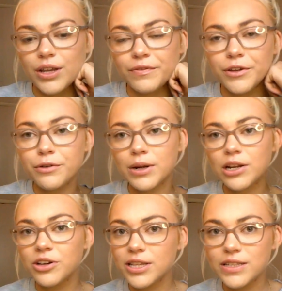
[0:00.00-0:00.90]
If you
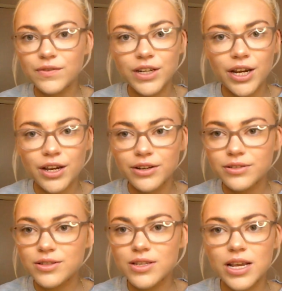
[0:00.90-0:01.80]
like these
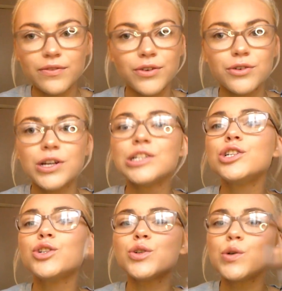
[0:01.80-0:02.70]
videos, if you're
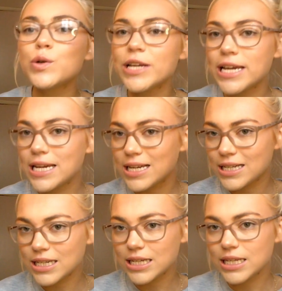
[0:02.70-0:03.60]

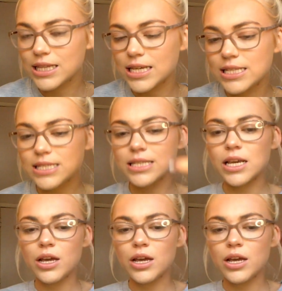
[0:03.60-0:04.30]
enjoying this